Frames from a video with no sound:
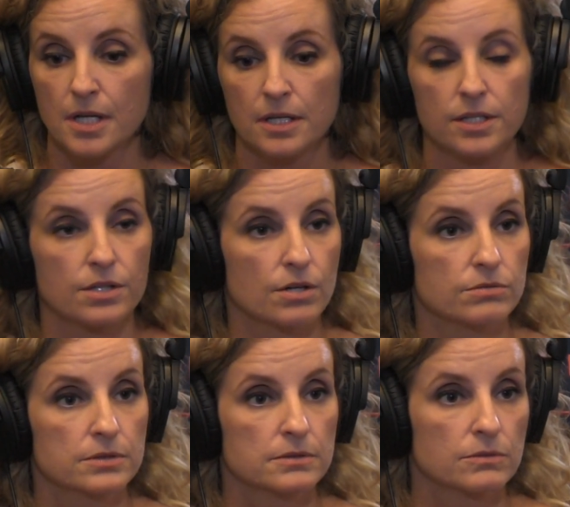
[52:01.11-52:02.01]

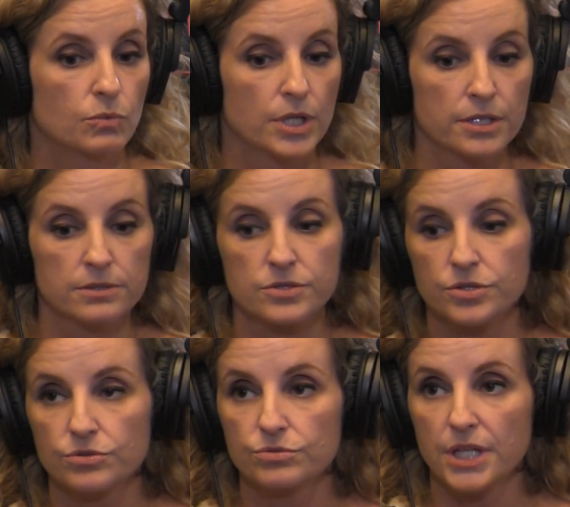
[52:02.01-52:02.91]
1,
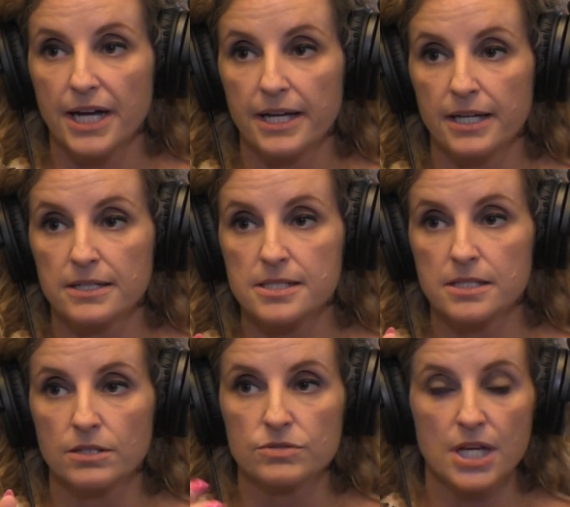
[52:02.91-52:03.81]
2 likes,
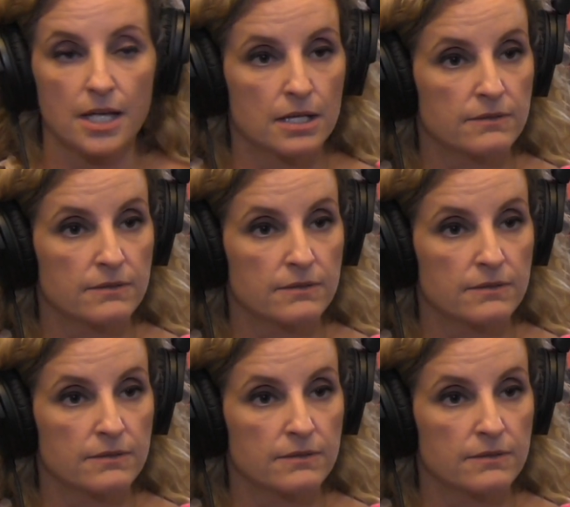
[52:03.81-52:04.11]
10,